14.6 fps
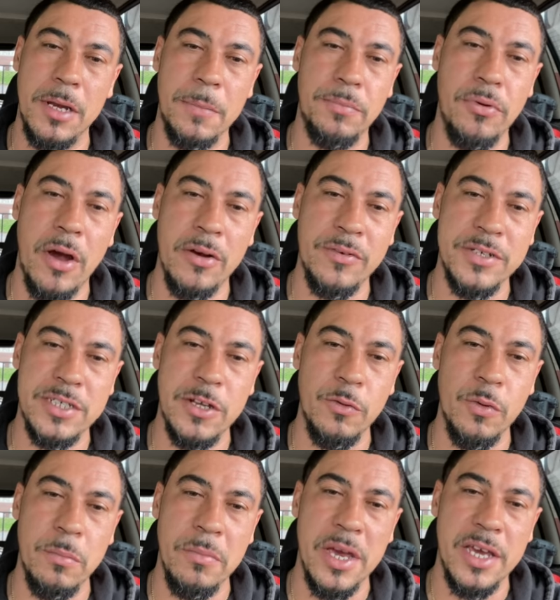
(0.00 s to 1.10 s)
the progress that we're
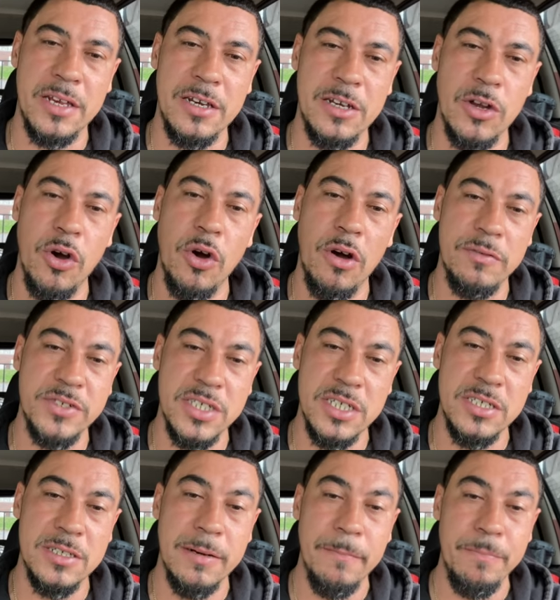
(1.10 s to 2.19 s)
making in the
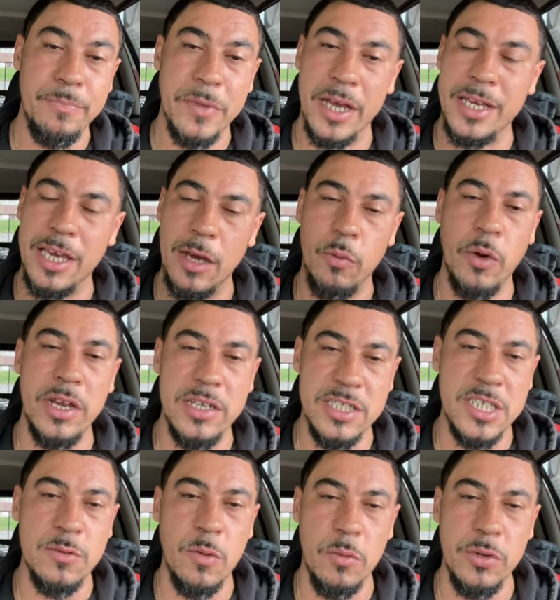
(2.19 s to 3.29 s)
offseason. I can't wait to
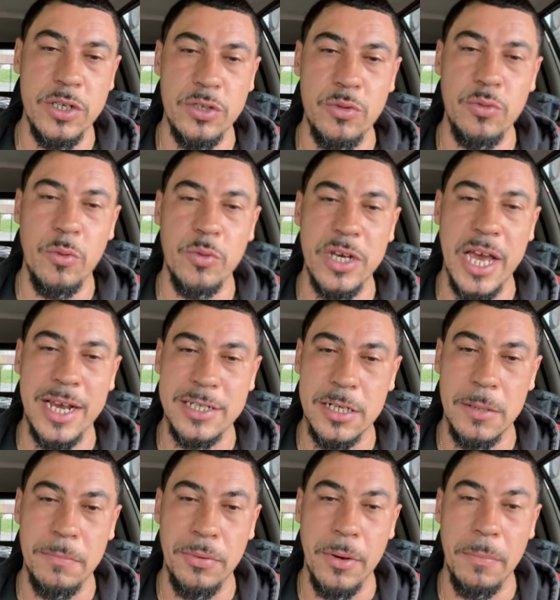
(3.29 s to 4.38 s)
see what we do when we actually
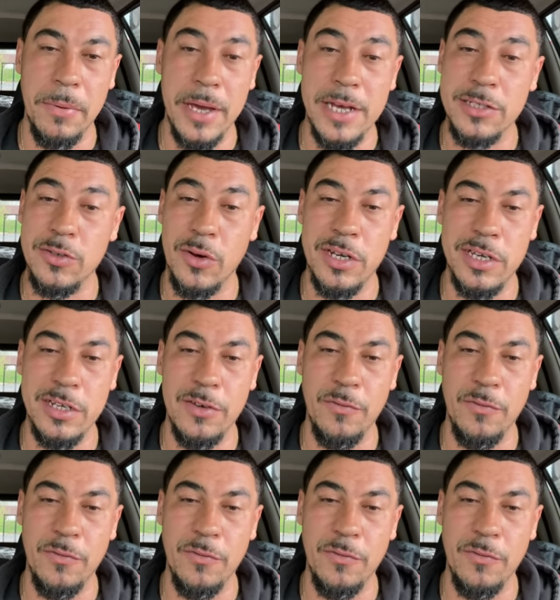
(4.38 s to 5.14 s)
put pads on and hit the